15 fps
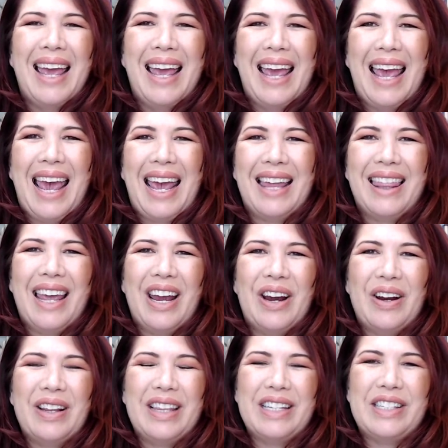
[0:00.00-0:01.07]
Hey
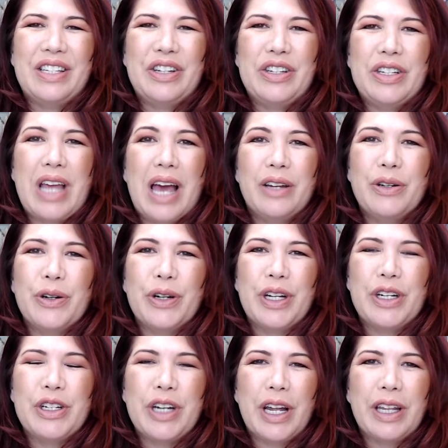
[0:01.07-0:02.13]
there, this is
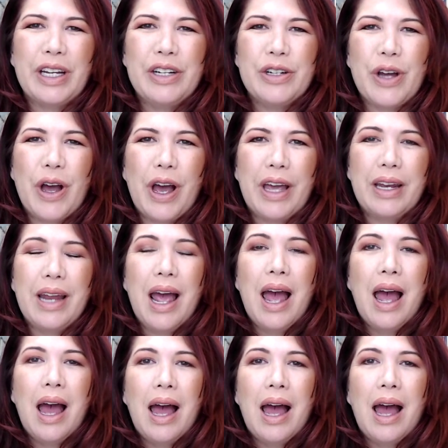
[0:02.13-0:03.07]
Attorney Shelley John.